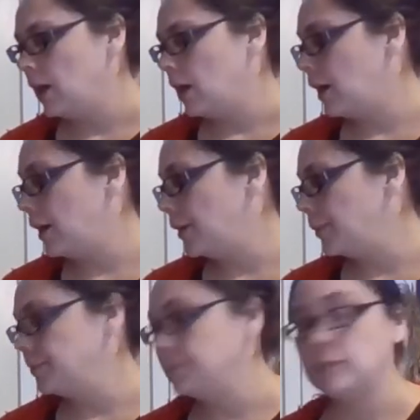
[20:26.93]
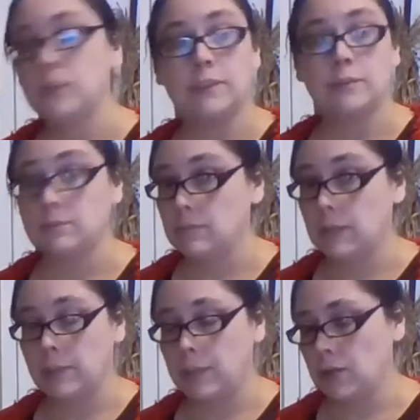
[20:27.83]
Just
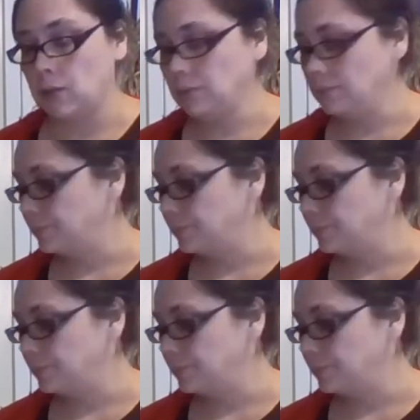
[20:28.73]
let me know.